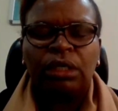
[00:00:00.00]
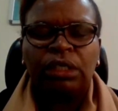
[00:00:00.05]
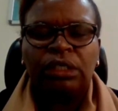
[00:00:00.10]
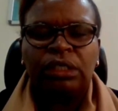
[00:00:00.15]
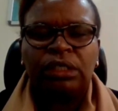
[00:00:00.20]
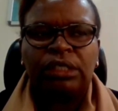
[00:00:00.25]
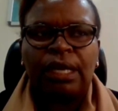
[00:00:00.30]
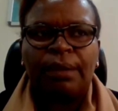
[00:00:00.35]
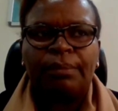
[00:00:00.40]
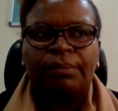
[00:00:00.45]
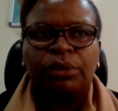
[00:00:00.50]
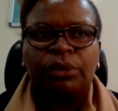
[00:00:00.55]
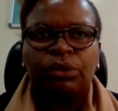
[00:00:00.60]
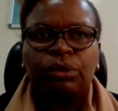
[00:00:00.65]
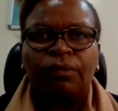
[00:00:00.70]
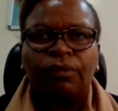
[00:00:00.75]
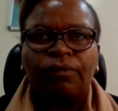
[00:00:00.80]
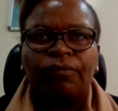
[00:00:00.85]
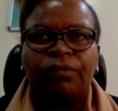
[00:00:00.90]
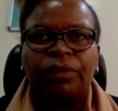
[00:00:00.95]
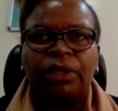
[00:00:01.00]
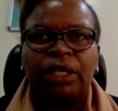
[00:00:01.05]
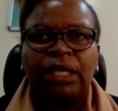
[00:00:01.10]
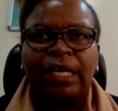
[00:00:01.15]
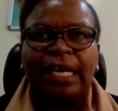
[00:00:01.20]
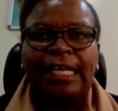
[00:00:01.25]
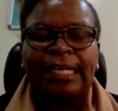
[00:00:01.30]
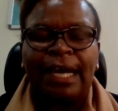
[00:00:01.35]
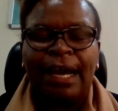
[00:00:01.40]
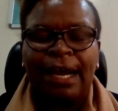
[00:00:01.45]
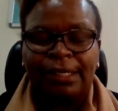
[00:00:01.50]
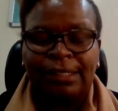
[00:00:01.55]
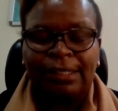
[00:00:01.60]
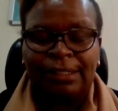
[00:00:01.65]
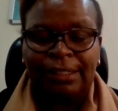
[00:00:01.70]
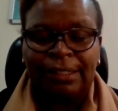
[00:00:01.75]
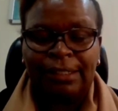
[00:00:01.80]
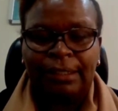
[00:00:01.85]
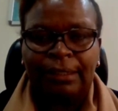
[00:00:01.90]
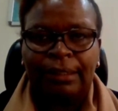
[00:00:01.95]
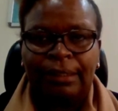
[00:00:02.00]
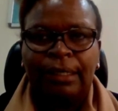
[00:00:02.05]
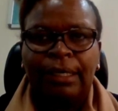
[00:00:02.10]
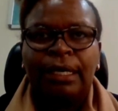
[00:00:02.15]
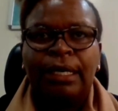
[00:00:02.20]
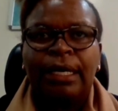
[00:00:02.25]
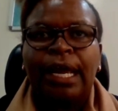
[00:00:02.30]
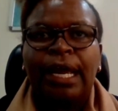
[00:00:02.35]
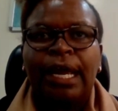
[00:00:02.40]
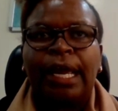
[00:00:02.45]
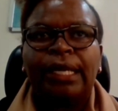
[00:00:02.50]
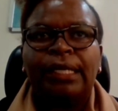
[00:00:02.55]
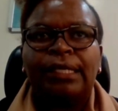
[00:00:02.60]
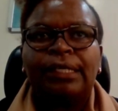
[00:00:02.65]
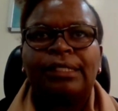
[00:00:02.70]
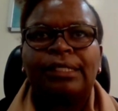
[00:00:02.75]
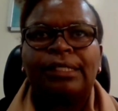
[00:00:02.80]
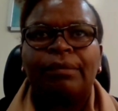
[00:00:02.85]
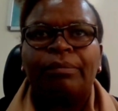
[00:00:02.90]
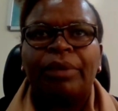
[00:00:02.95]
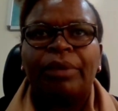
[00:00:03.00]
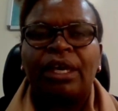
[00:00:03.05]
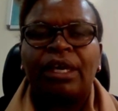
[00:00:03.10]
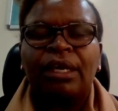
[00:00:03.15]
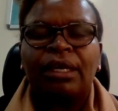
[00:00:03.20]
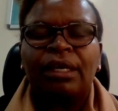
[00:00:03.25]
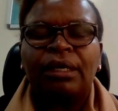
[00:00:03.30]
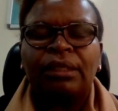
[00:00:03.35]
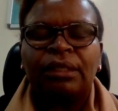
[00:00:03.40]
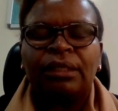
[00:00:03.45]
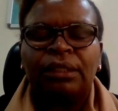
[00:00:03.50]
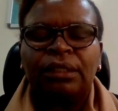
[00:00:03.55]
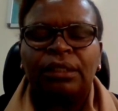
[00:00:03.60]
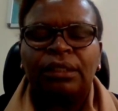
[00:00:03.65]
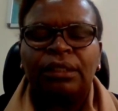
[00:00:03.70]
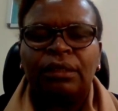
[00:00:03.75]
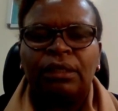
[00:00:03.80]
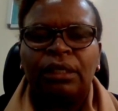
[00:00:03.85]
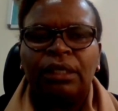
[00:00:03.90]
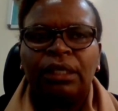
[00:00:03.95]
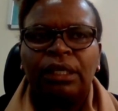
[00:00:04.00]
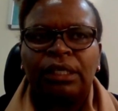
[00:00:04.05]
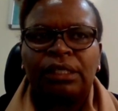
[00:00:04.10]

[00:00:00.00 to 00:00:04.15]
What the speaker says: in terms of enhancing and making the